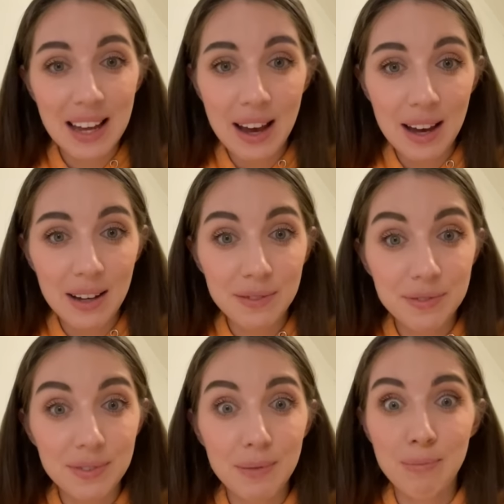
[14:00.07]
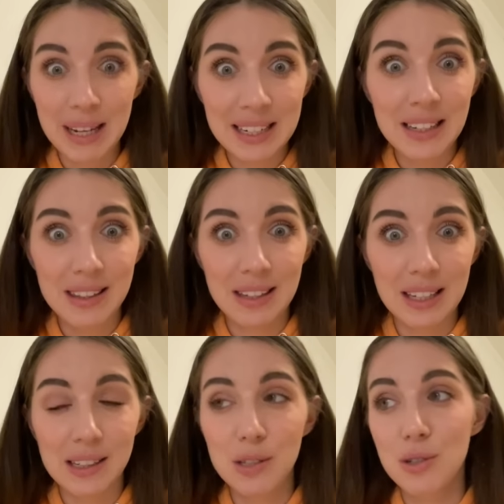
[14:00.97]
have many
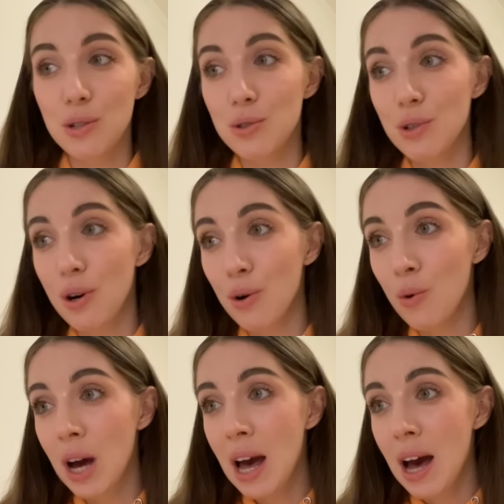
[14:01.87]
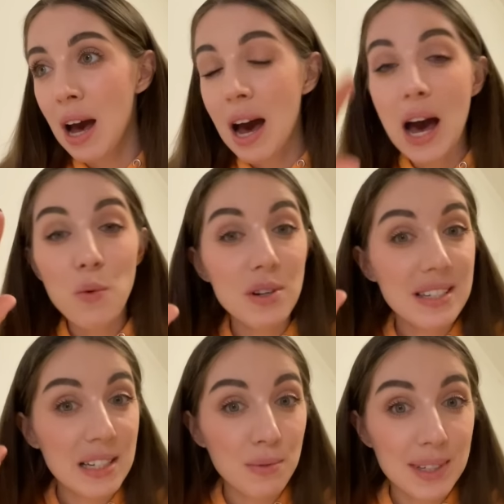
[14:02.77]
things so i was
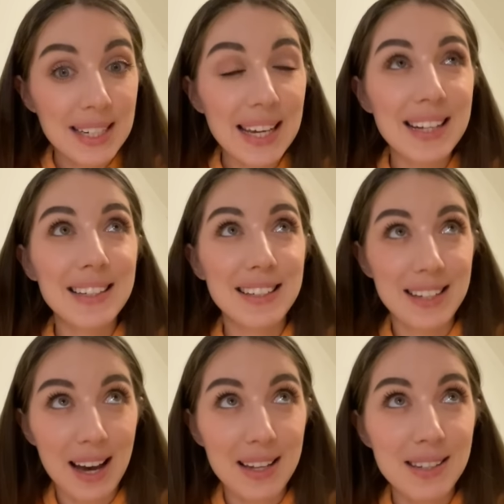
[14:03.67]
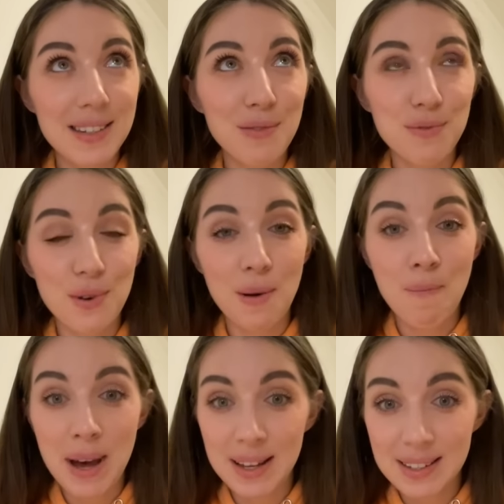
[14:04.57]
living in a dust for
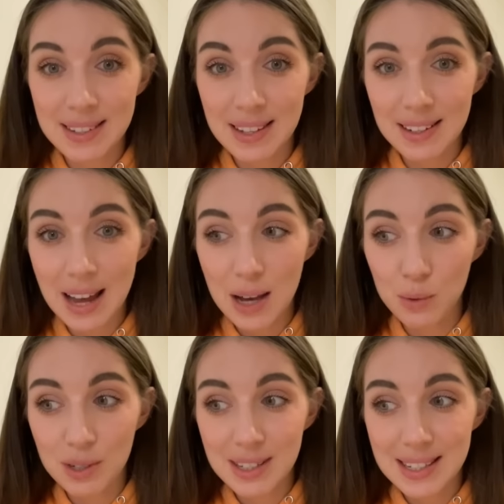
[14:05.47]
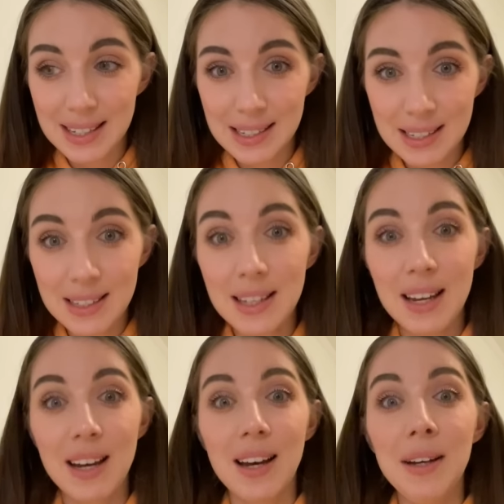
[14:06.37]
months and i was eating
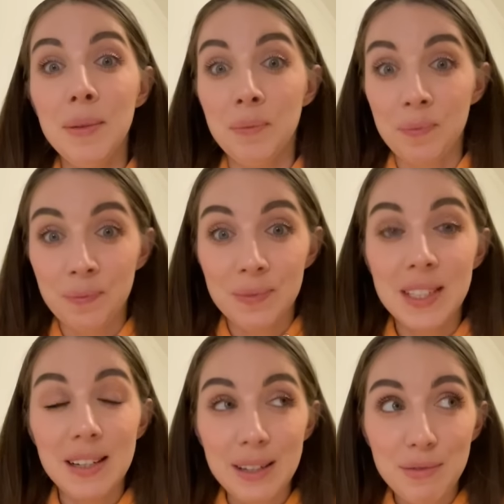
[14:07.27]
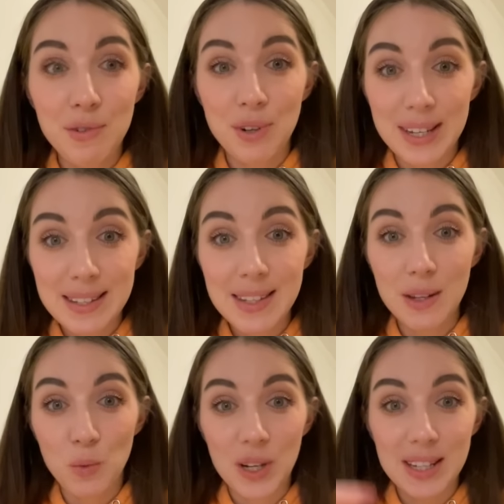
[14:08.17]
deliveries
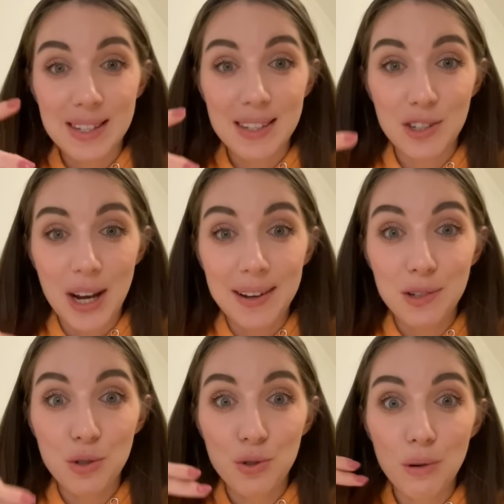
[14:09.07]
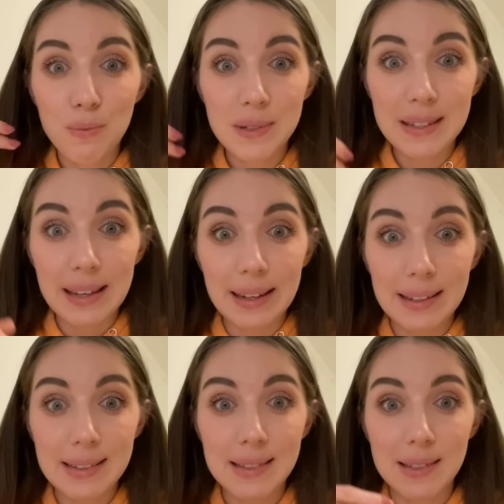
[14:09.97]
with chinese
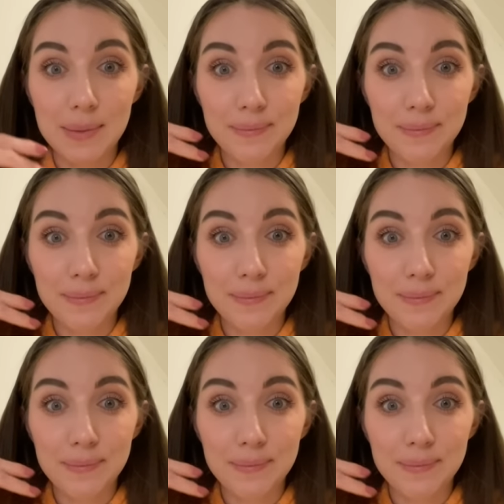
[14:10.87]
chopsticks